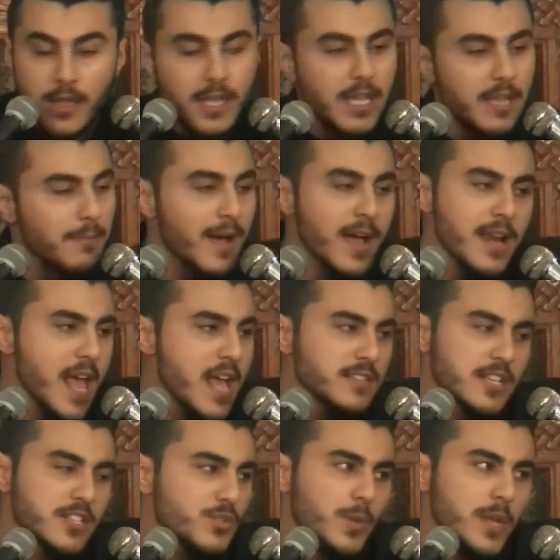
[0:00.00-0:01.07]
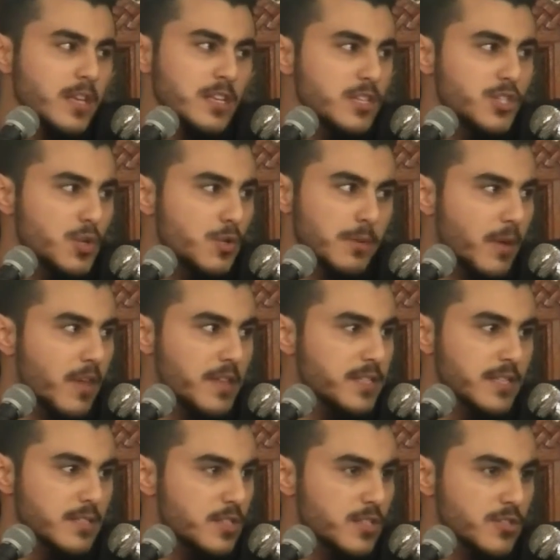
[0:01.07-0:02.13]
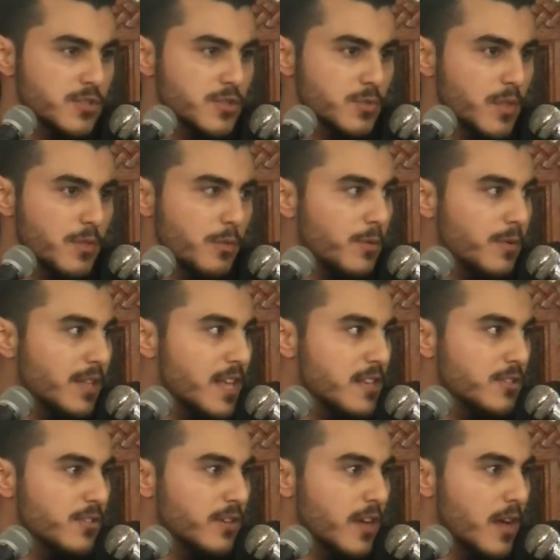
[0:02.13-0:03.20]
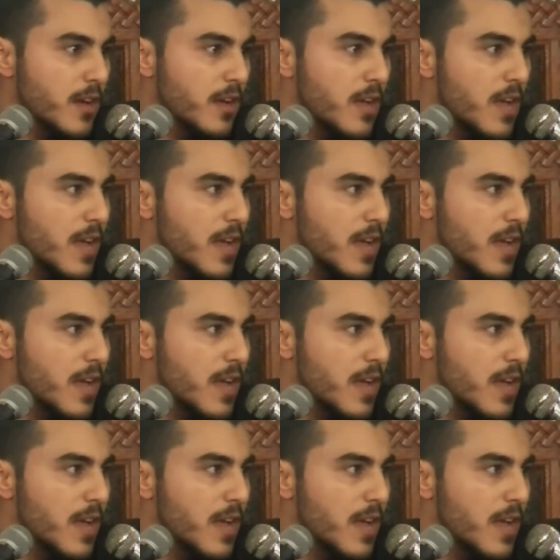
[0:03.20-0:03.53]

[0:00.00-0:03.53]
Iman has a sweetness to it, brothers and sisters, whether we realize it or not.